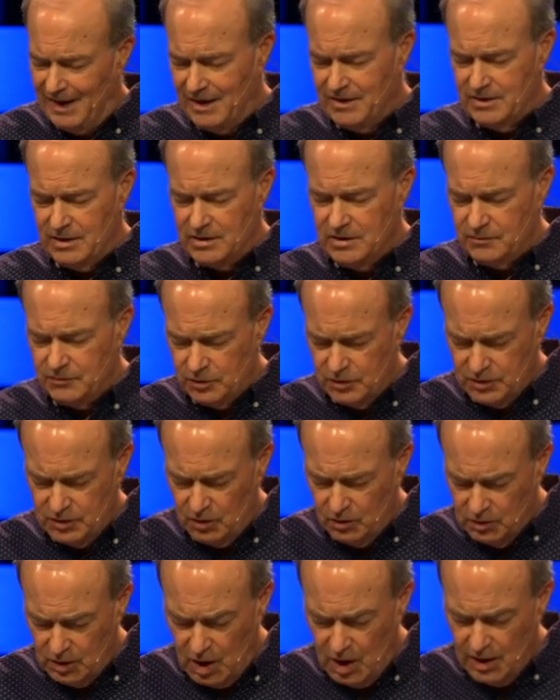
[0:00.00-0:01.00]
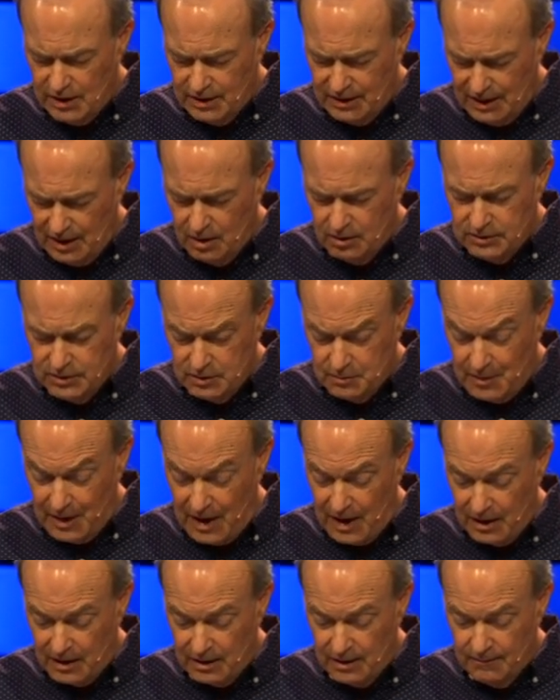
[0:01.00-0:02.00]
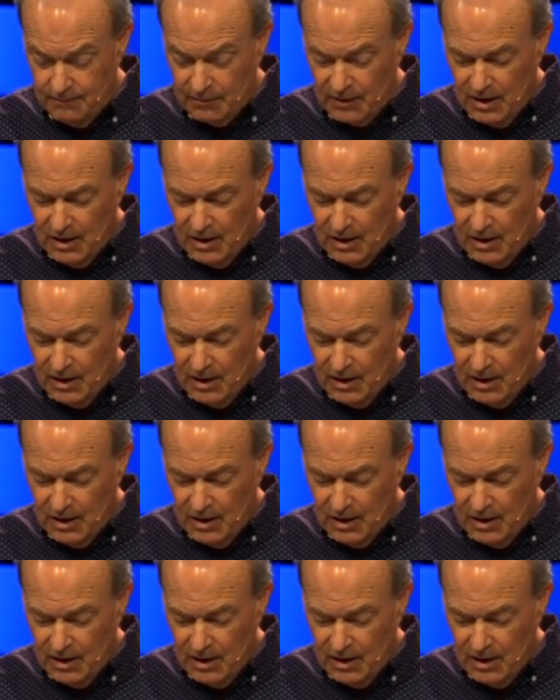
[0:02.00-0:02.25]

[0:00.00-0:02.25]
plagued us for so long and held us back.